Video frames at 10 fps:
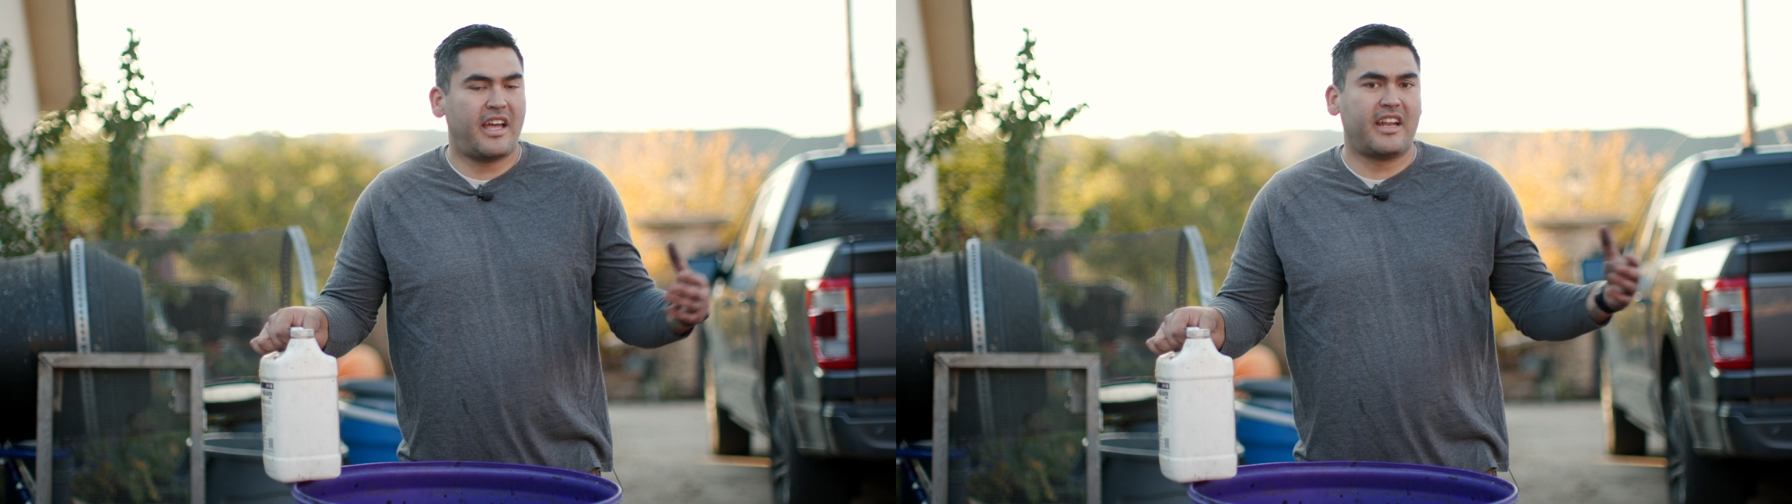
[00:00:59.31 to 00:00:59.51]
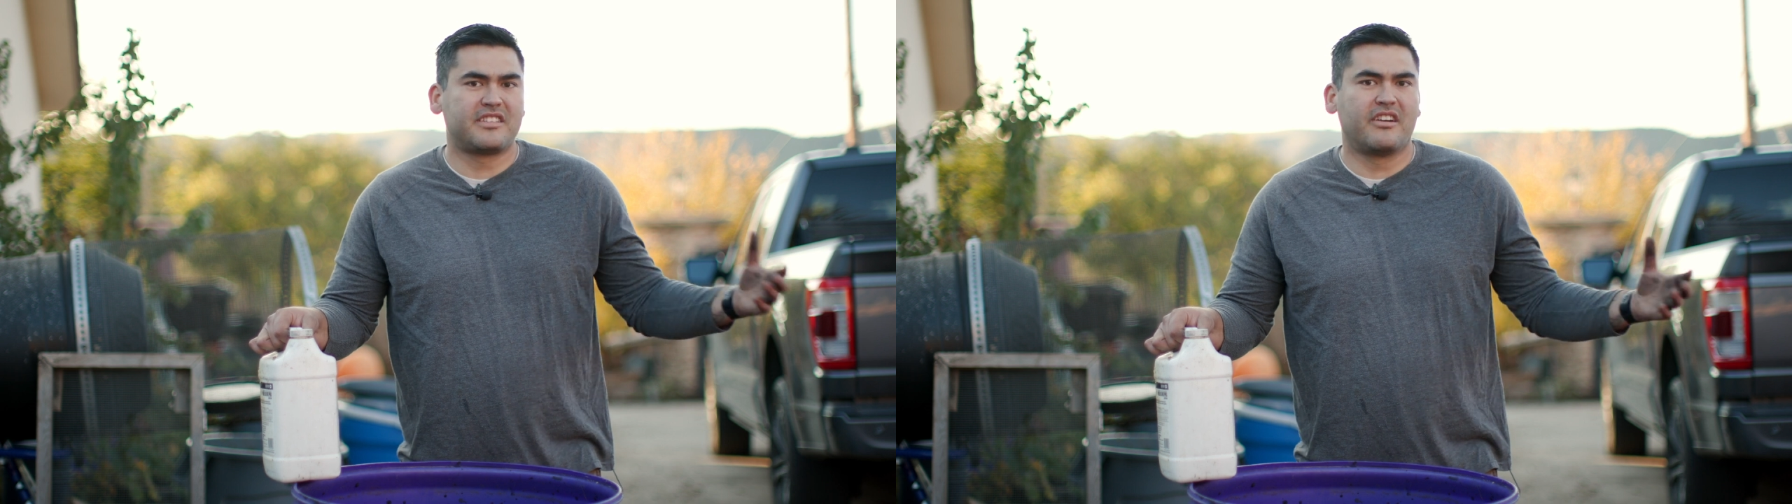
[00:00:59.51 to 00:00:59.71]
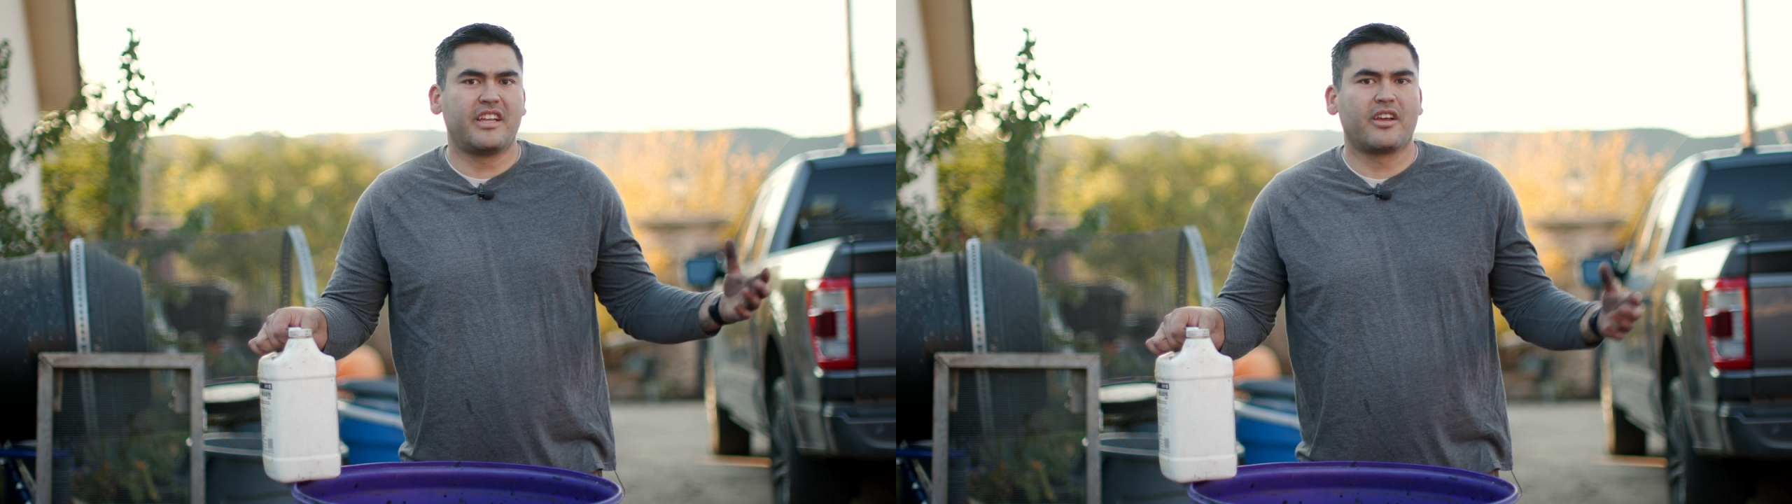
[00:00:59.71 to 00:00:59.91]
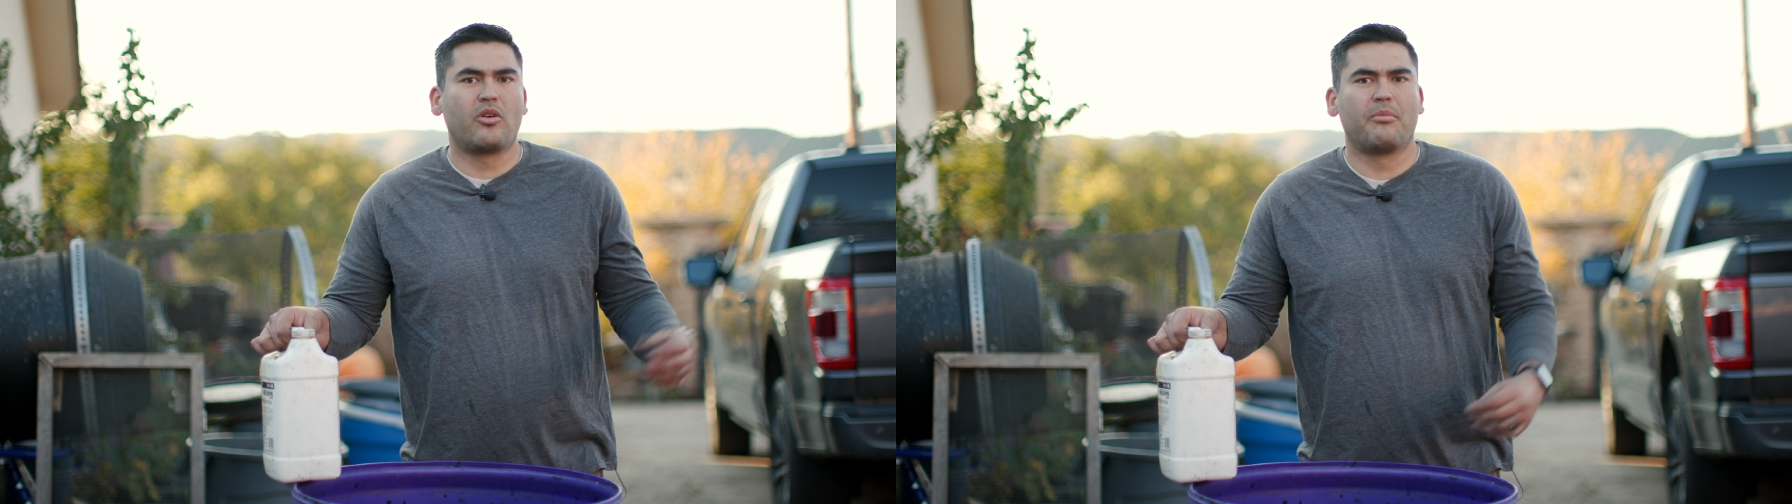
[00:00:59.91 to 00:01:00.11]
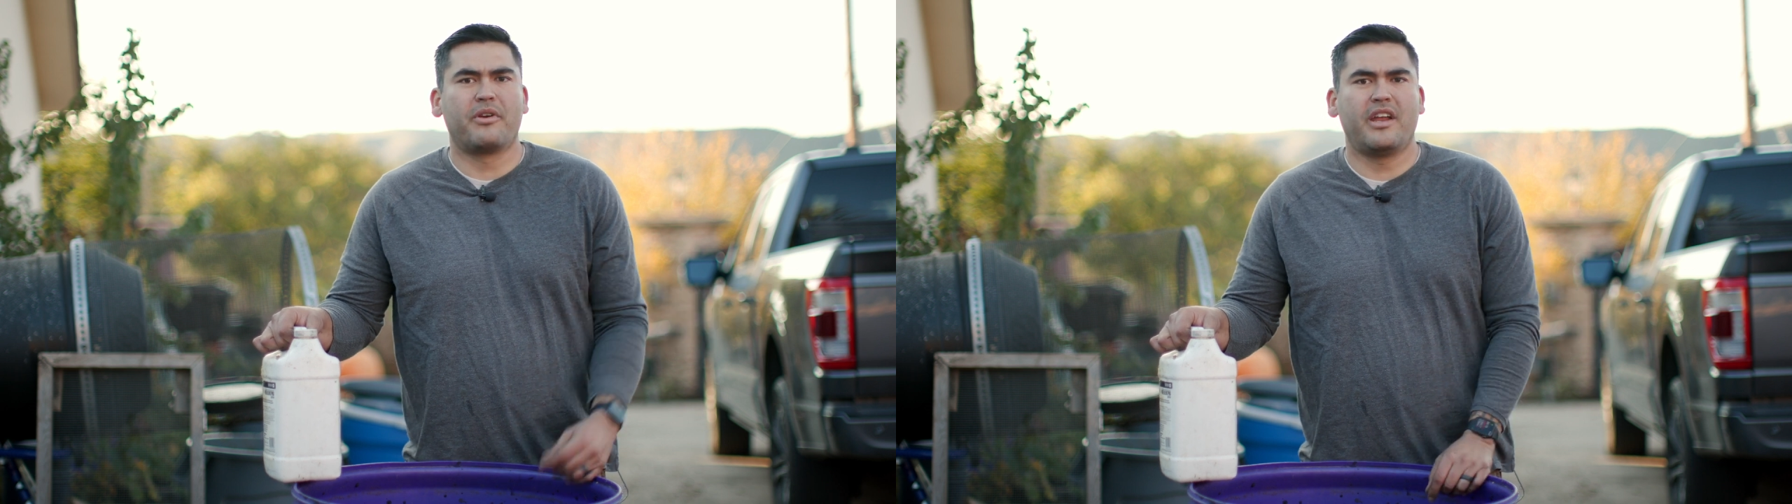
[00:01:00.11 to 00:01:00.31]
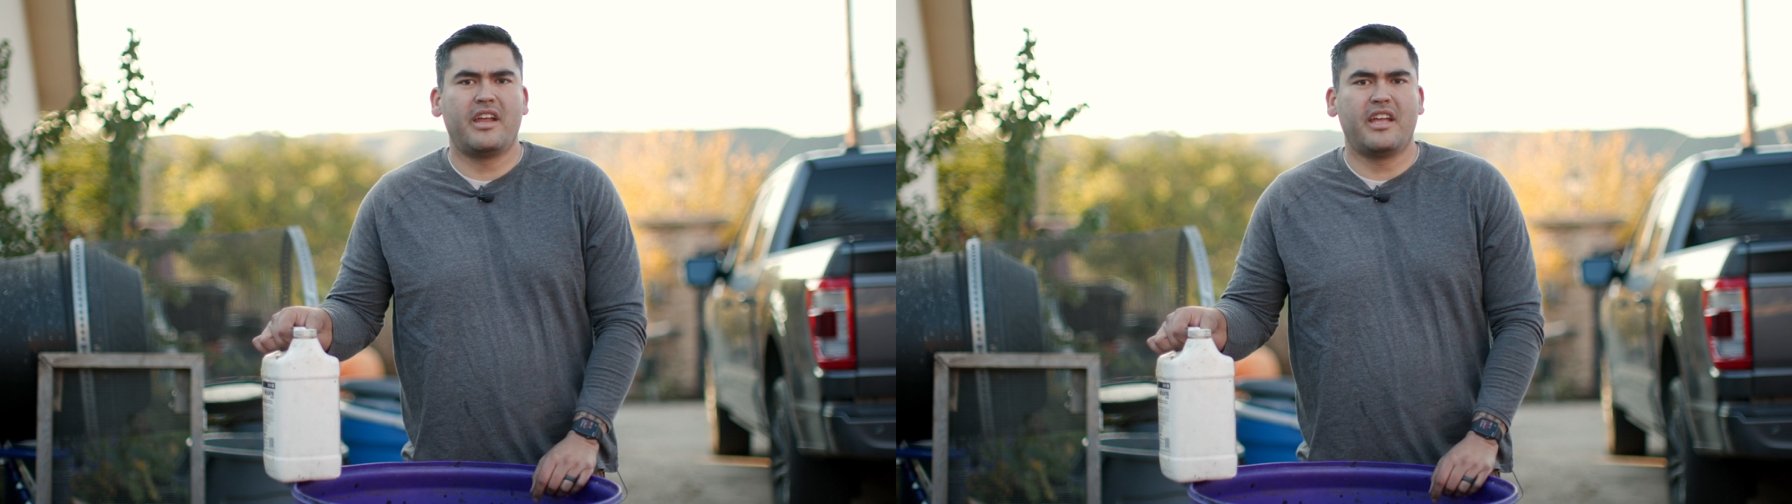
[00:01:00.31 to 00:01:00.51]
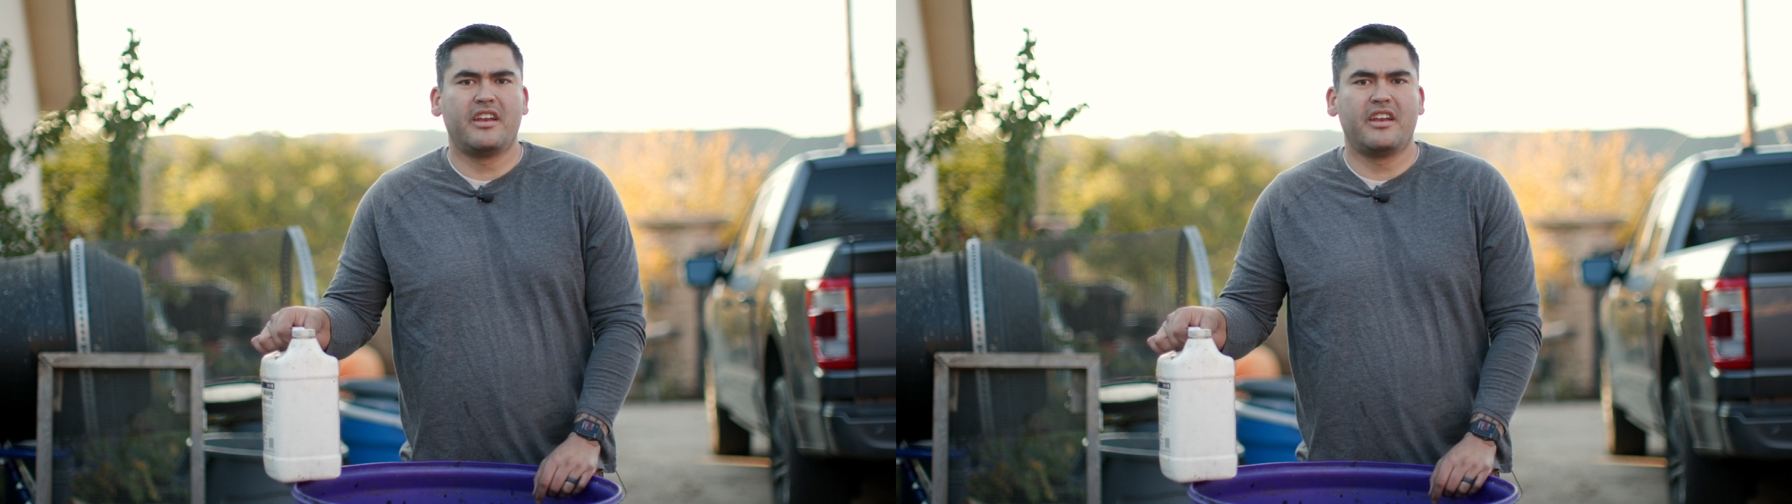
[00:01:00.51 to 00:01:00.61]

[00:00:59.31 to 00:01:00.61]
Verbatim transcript: and it's already incorporated